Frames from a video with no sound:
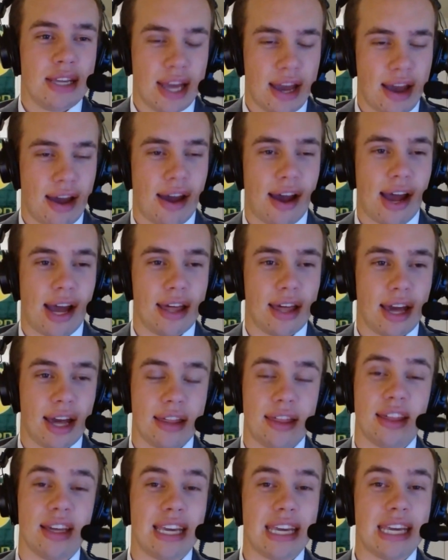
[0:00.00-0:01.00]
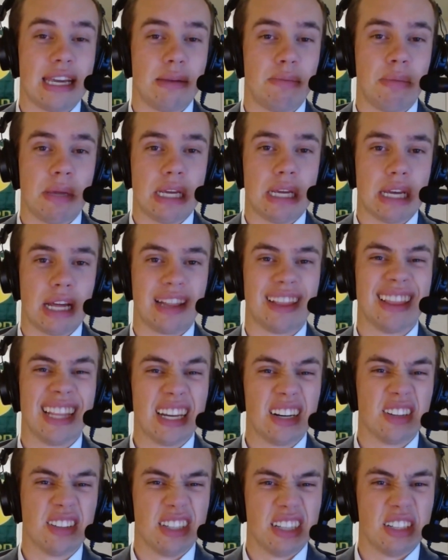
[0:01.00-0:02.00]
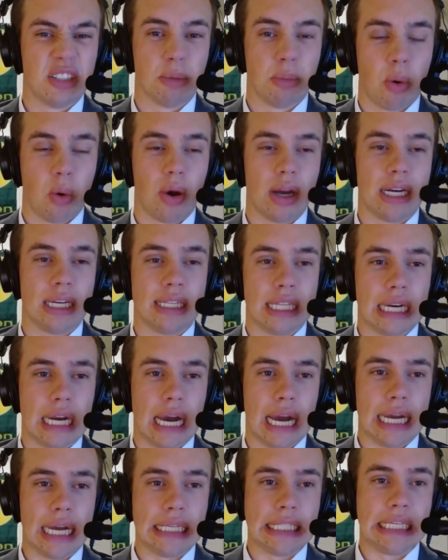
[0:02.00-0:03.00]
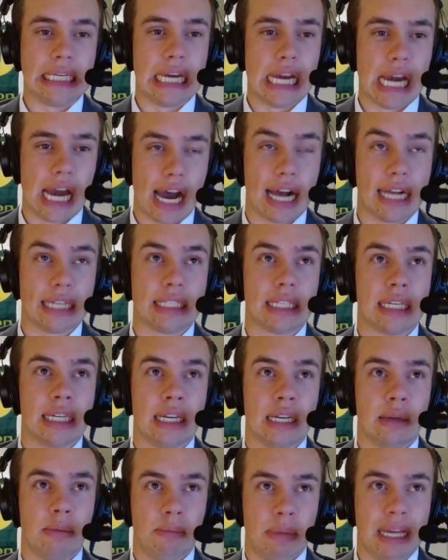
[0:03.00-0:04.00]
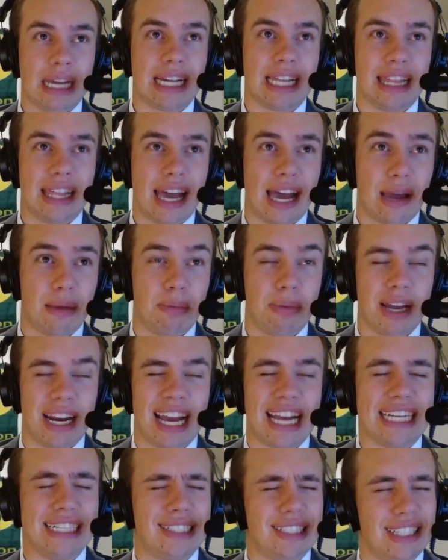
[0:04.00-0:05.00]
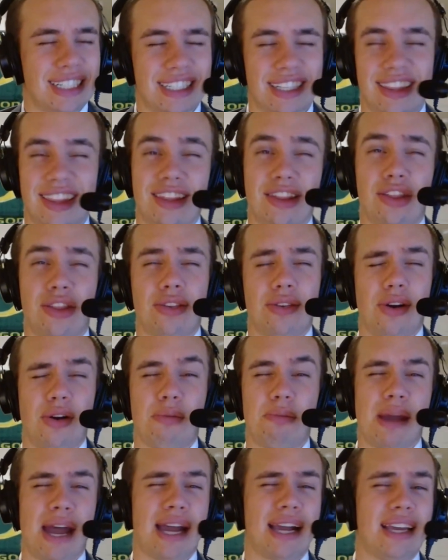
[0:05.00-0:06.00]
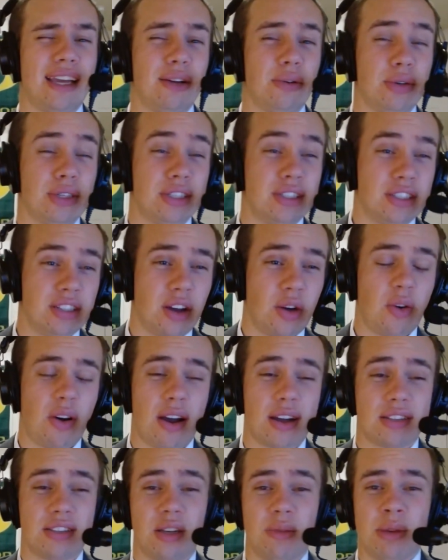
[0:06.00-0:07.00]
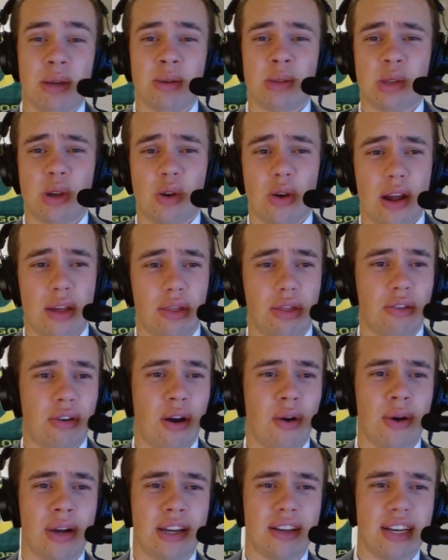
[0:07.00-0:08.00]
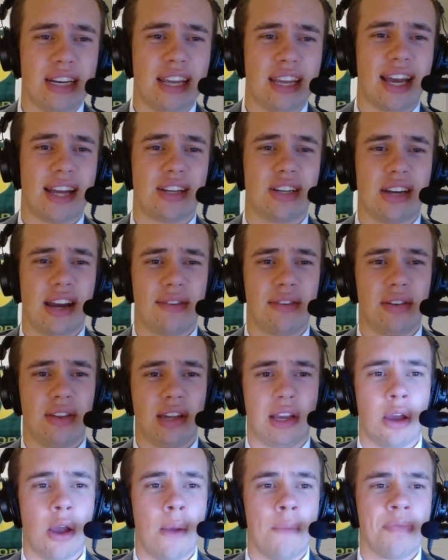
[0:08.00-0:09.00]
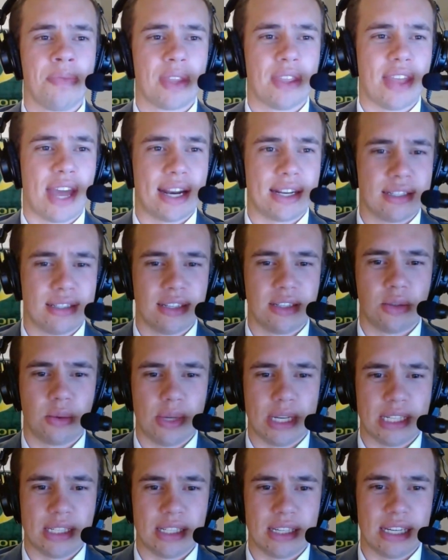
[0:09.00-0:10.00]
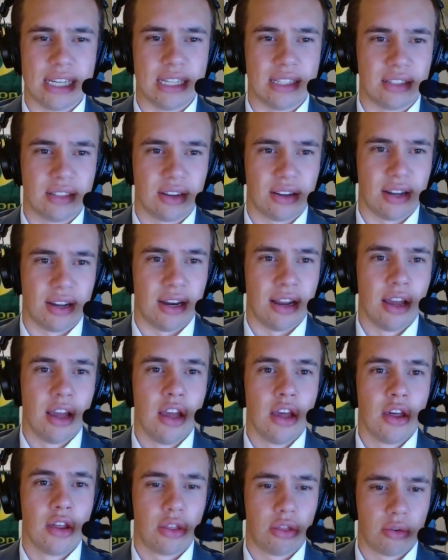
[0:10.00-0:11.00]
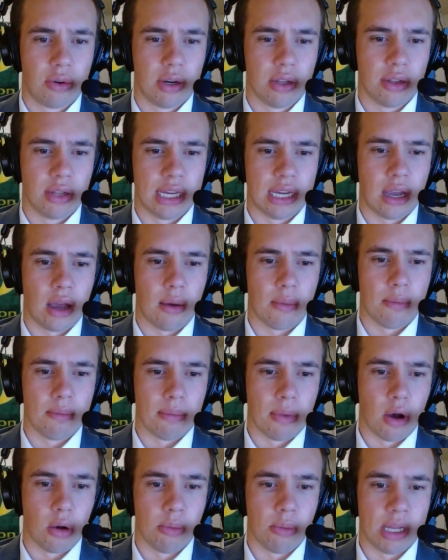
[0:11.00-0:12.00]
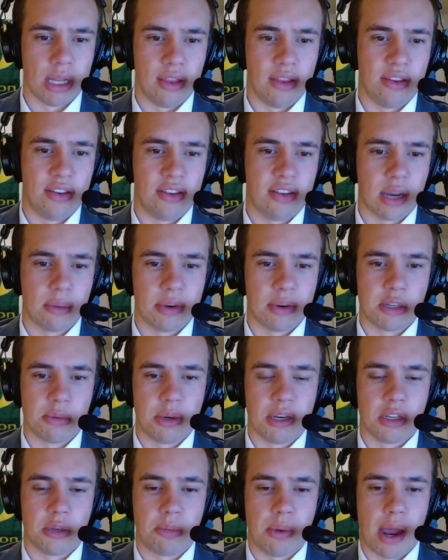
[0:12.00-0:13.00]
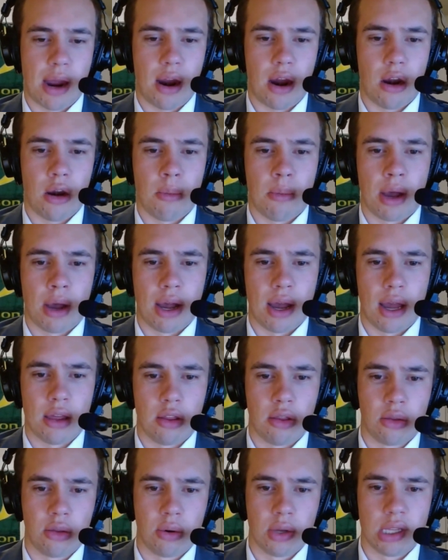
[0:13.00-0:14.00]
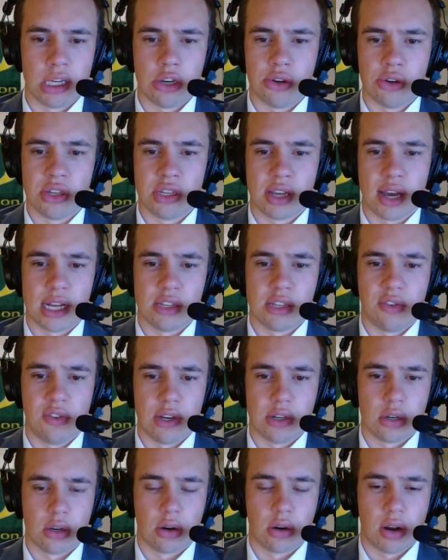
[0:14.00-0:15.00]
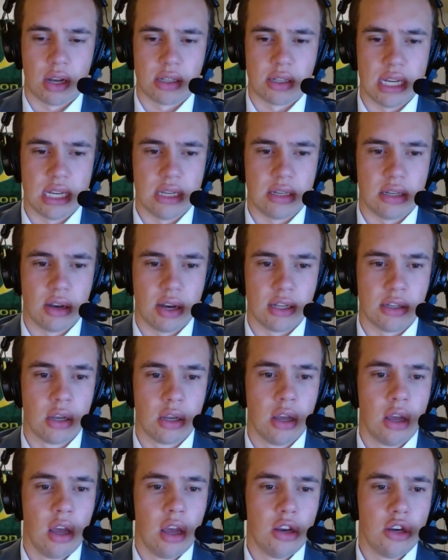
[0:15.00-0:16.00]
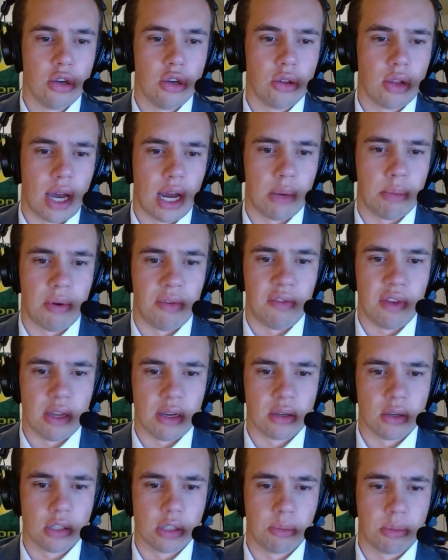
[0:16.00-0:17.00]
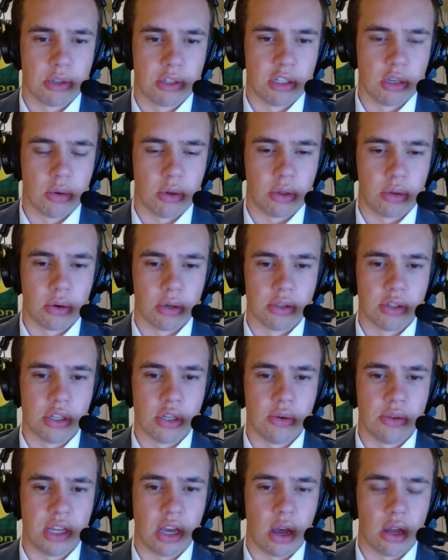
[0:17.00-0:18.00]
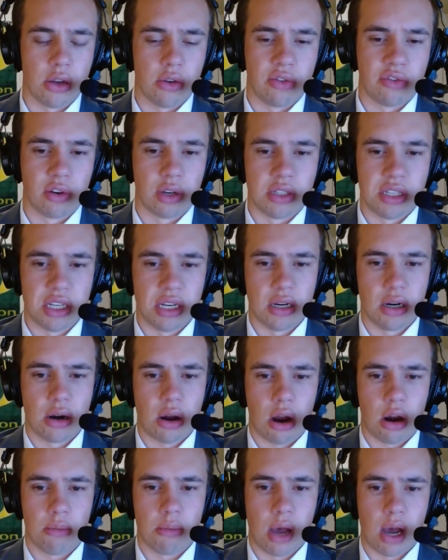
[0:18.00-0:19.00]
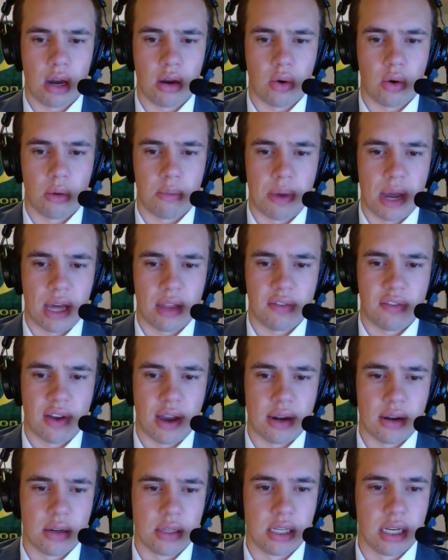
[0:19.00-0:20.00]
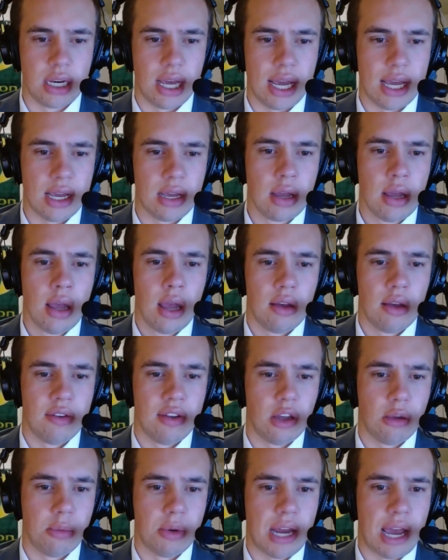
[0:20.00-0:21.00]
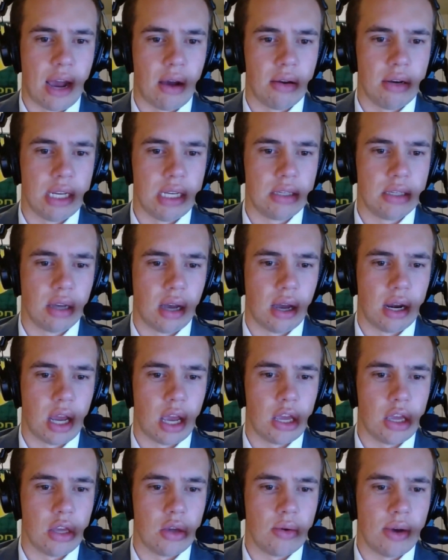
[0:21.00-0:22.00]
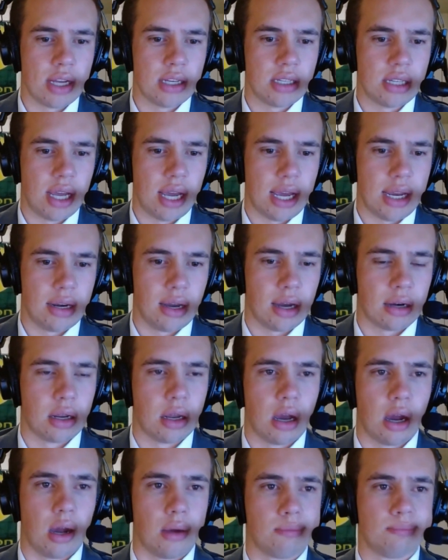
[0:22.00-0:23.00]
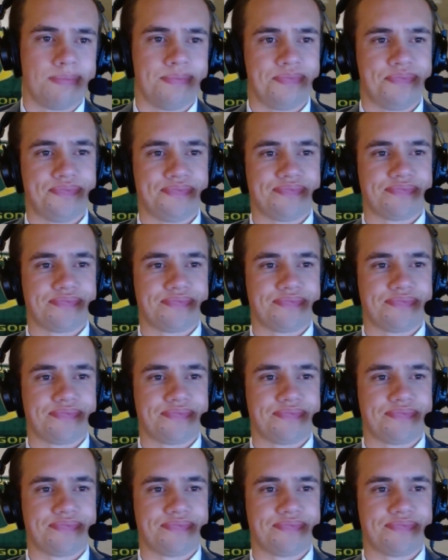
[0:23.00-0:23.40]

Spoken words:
I think he'd be a little disappointed that I did not pick that. But I just, the throwback, it was so awesome. It was a great throw, a good catch and everything. And that is this week's Nissan Thrilling Moment. This segment has been inspired by the thrilling new designs featured across Nissan's new lineup of vehicles. Pursue what thrills you in the all-new Frontier, Armada, or Pathfinder today. Available now at NissanUSA.com.